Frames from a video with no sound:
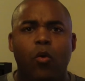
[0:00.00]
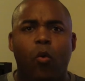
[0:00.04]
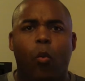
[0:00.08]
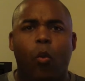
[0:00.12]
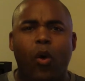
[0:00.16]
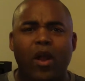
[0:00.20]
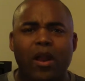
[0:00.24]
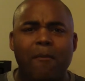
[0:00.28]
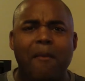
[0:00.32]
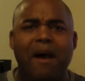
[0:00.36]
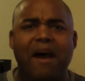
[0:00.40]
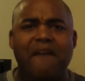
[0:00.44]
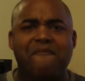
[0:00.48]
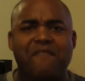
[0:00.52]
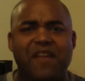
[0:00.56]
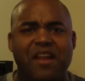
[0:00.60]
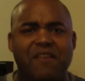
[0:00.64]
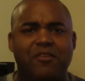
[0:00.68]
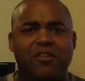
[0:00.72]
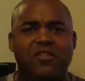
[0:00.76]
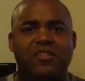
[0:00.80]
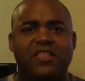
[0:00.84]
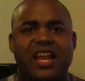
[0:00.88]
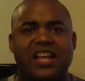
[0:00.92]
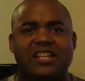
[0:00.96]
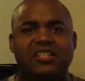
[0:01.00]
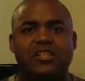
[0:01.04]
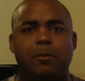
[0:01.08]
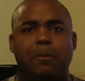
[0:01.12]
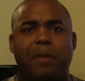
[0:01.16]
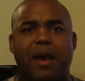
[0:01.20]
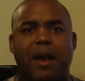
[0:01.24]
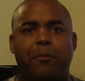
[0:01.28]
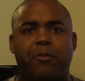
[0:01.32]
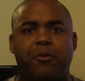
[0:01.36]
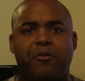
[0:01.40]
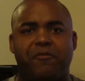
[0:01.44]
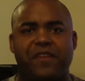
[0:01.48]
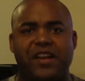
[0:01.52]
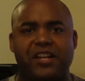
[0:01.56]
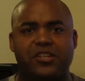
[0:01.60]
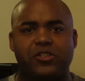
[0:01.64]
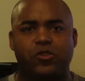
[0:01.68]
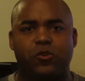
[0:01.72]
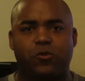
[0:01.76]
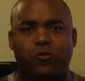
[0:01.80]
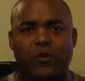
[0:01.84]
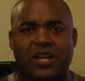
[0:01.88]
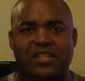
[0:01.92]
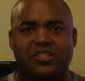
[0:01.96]
One of my favorite things about
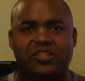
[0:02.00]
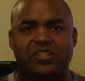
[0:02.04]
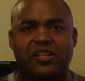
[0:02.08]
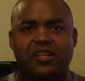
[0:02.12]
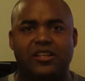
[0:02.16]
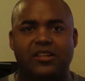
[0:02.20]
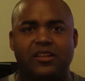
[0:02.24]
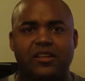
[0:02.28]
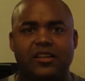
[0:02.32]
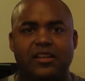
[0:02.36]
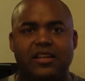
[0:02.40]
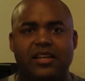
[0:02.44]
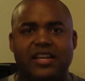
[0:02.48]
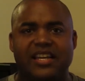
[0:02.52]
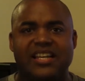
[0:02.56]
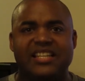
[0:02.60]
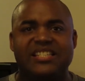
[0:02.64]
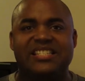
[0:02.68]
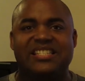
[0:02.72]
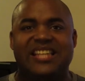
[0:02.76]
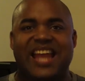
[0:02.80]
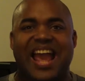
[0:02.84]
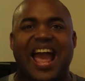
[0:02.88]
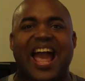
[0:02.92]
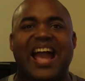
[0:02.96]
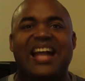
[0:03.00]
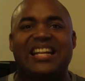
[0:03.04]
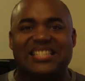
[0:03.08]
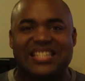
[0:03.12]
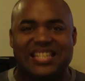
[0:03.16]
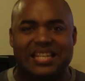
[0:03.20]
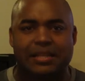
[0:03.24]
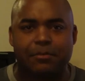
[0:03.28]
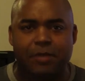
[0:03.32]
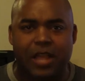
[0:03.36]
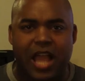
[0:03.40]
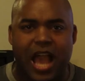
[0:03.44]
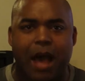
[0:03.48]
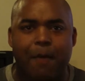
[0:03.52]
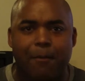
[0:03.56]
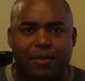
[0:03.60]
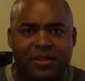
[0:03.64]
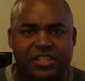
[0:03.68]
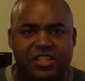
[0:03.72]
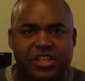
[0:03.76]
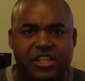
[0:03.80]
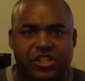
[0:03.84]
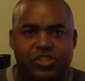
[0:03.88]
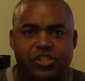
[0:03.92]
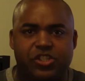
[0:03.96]
professional wrestling is tag team
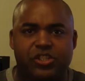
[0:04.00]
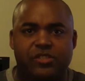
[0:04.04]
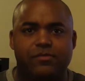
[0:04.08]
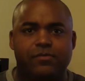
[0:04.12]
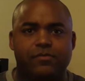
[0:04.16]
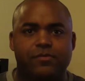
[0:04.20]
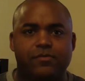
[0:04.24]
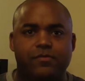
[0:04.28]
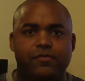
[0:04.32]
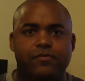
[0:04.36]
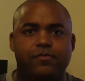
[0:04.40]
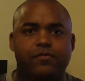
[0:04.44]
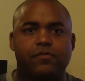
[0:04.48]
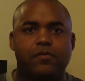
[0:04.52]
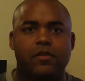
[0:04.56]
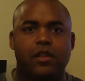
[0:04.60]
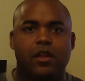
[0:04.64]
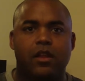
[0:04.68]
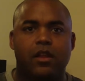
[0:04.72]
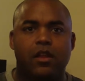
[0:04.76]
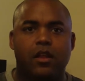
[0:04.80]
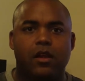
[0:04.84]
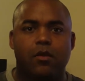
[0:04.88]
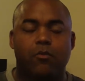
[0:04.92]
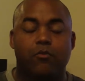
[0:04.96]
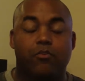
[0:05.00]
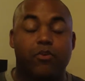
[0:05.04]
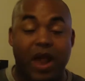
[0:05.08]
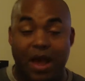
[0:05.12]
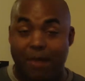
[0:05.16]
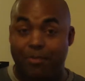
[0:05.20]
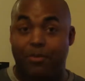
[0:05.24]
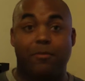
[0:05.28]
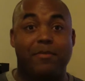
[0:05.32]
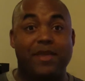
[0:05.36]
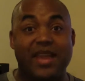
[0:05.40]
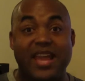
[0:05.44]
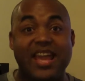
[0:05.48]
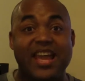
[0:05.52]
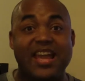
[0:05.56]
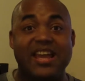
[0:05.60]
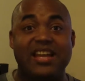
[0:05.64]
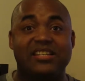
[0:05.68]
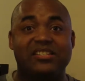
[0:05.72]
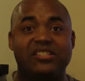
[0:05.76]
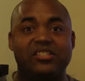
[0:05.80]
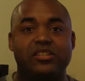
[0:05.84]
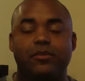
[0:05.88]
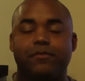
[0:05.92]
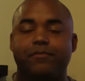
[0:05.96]
competition. Problem
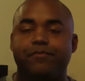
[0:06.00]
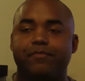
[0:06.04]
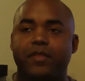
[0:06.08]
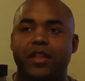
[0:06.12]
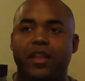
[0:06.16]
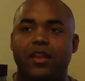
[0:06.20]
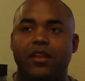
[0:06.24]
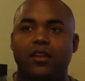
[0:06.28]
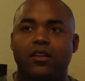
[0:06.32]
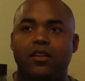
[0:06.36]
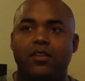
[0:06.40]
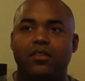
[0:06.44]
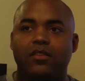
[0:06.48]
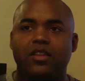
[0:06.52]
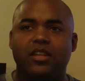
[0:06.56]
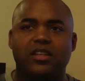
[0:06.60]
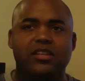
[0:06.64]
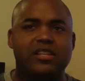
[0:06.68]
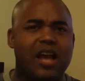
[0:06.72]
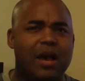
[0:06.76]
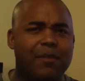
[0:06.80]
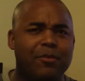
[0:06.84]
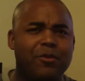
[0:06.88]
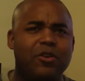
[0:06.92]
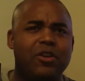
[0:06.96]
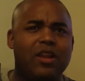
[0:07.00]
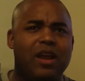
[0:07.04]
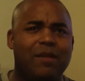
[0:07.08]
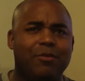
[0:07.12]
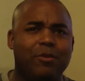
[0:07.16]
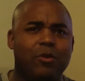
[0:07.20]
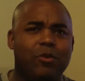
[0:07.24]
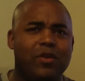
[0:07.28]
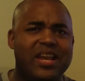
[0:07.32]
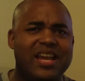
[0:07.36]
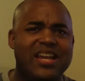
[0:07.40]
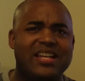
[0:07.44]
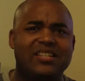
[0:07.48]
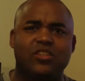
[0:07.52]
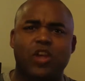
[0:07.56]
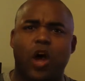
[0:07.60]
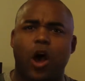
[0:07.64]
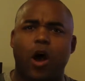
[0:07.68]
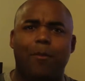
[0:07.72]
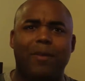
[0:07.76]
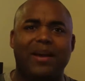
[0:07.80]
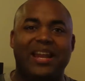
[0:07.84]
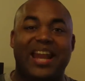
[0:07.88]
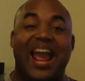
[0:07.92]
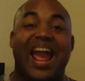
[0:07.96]
is, the WWE has
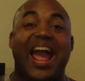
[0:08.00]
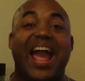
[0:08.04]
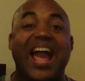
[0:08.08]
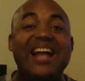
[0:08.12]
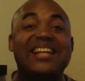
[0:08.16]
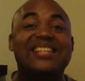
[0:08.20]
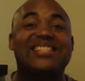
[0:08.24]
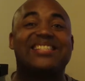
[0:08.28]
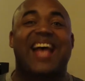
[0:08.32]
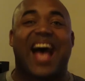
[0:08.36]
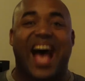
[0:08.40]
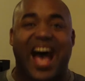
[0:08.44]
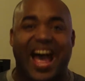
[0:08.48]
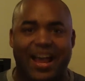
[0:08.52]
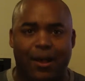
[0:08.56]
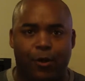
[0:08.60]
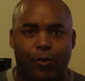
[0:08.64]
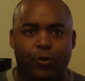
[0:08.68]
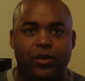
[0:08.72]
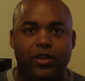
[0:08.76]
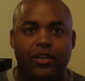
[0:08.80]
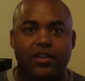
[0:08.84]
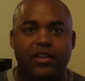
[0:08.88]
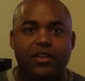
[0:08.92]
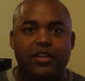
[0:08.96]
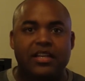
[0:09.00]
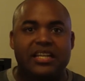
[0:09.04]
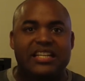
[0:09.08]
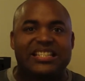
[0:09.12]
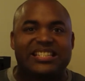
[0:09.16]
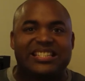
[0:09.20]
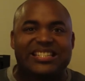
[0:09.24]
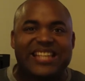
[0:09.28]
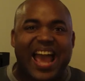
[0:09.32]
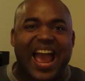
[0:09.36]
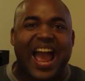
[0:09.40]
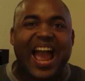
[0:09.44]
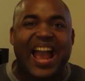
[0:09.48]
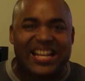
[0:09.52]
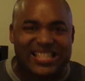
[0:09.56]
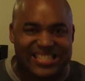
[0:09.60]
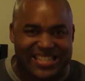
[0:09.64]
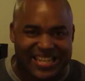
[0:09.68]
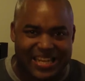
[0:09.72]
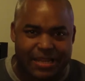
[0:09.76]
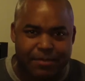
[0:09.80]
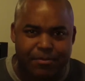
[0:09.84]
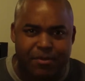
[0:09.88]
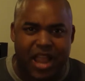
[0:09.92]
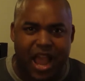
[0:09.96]
all but exiled tag
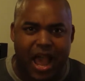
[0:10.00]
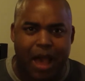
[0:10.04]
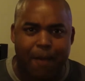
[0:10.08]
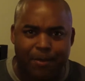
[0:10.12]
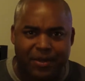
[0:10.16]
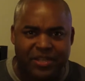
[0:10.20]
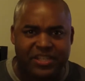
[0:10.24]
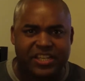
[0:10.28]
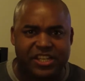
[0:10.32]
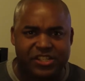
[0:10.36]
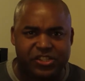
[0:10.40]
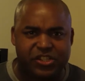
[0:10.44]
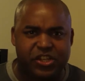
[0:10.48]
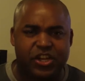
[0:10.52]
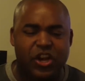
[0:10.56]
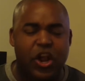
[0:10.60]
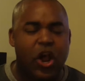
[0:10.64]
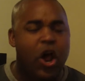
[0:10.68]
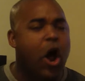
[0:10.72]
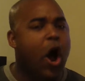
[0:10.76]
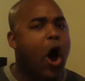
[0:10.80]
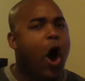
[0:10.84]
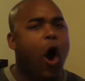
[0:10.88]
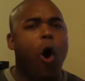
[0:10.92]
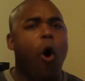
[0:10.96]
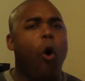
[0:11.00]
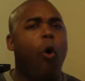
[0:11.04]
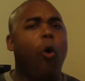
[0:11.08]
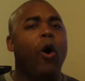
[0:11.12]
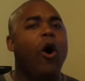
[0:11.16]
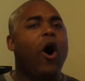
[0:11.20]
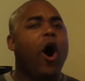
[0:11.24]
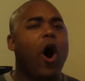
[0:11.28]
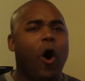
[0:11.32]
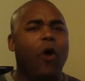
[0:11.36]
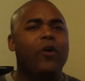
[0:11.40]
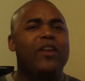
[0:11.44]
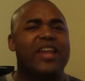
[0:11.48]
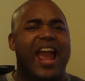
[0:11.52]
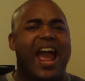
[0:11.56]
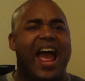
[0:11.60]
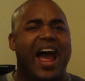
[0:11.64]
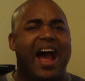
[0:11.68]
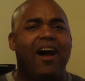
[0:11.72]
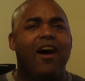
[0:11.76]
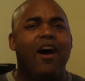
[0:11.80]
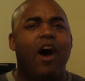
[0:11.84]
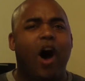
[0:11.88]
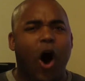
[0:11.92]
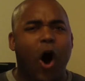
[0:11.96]
team competition. Oh yeah.